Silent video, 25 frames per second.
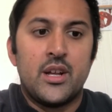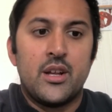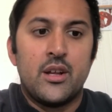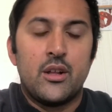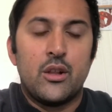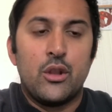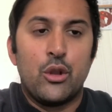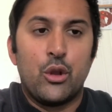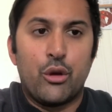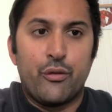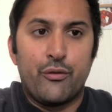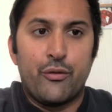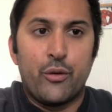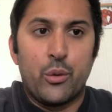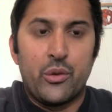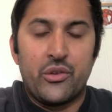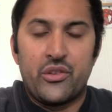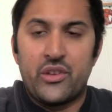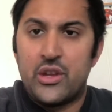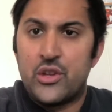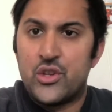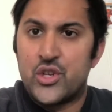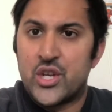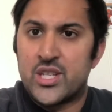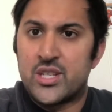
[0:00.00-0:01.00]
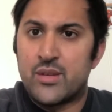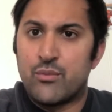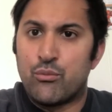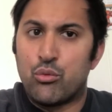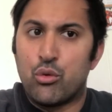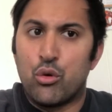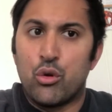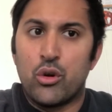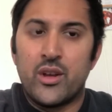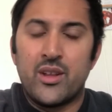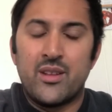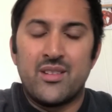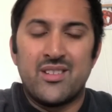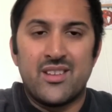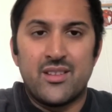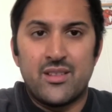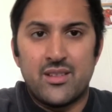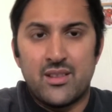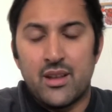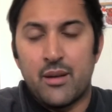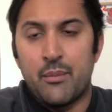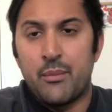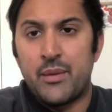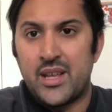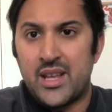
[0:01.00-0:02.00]
look forward to seeing Jason Roy.
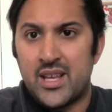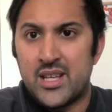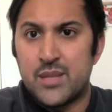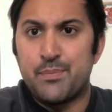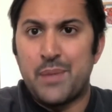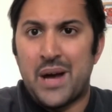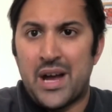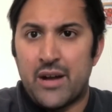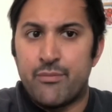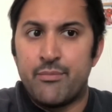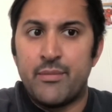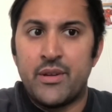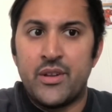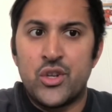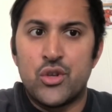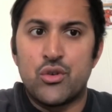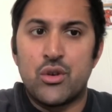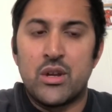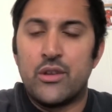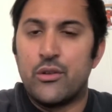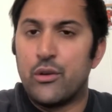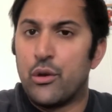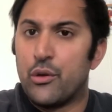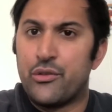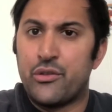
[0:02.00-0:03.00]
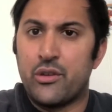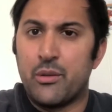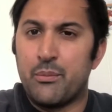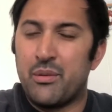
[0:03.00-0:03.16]
He's back from injuries also,